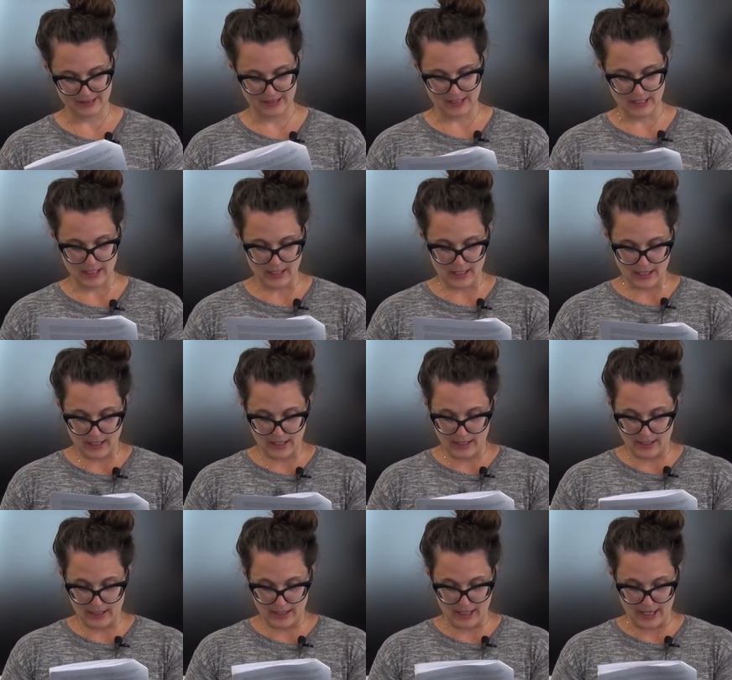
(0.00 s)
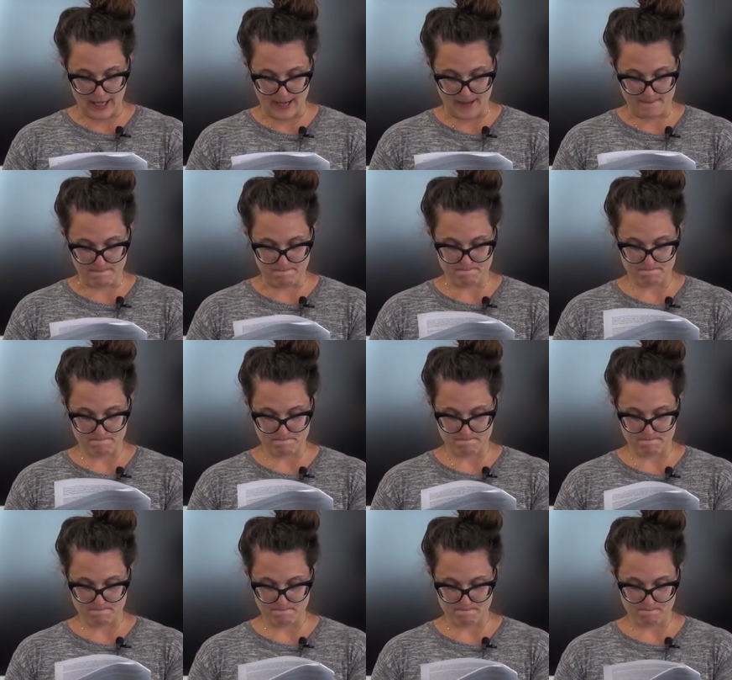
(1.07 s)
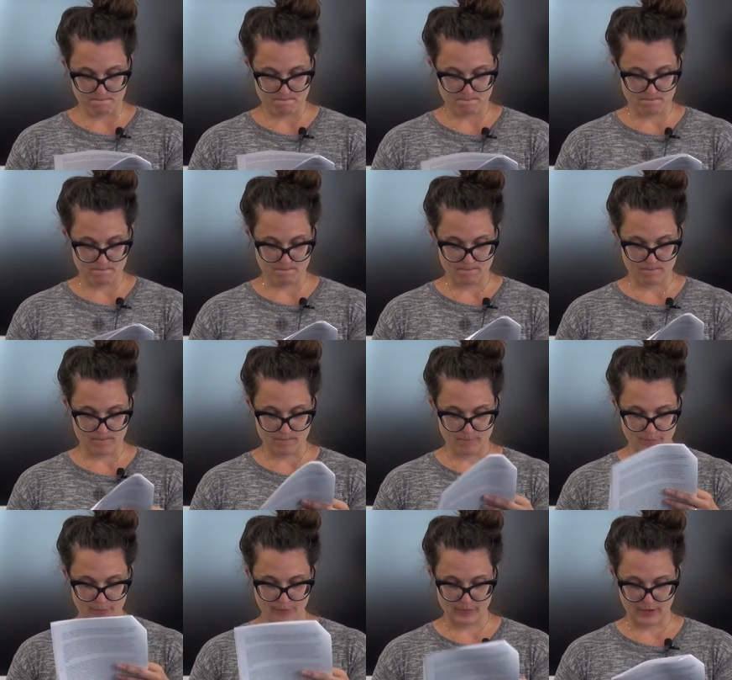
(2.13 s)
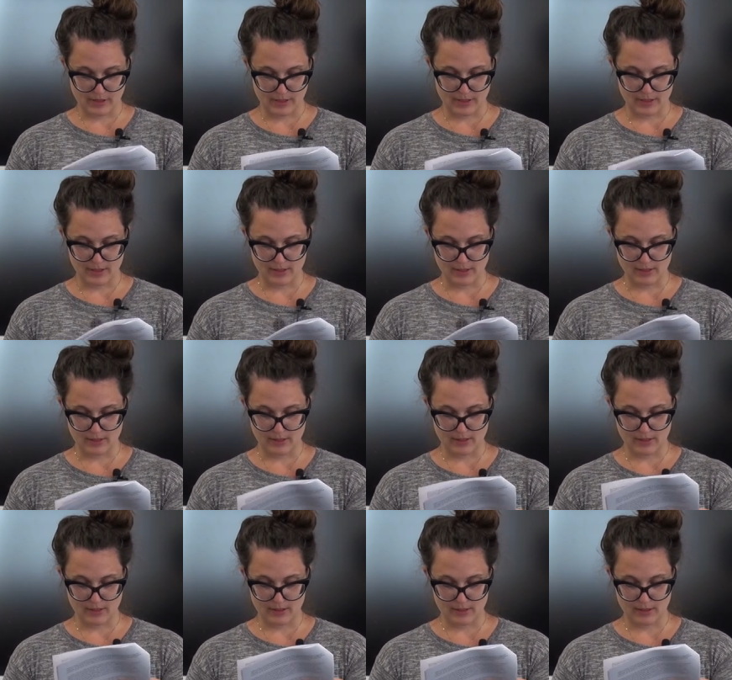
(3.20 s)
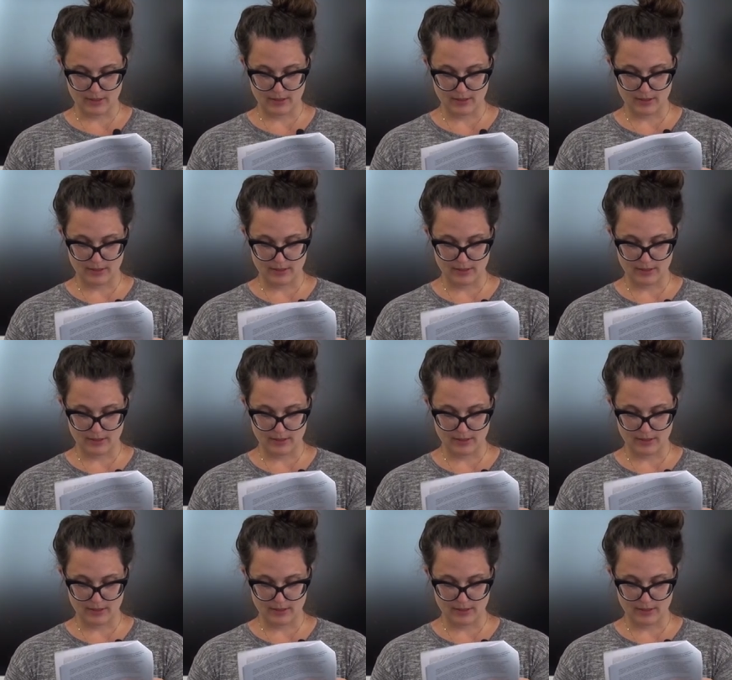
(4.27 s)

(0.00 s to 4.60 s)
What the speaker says: No one is speaking in this clip.